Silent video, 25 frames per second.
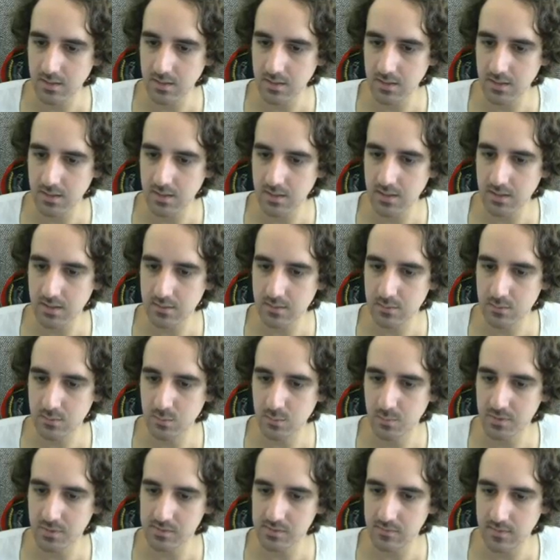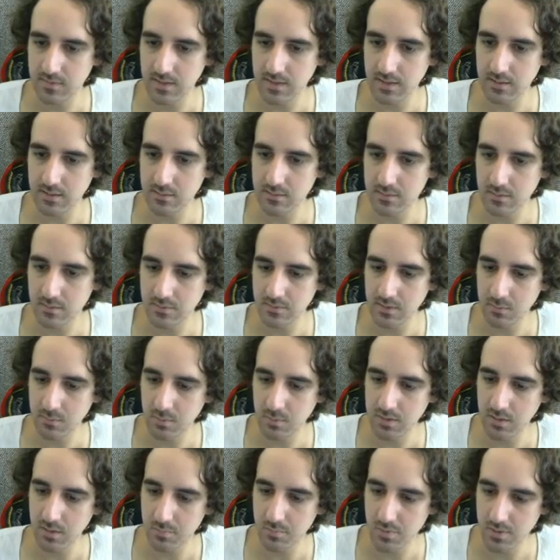it gets super flat, so I think we
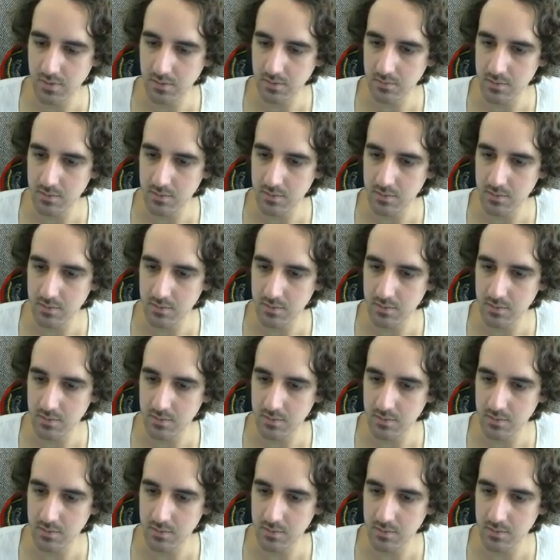did a pretty good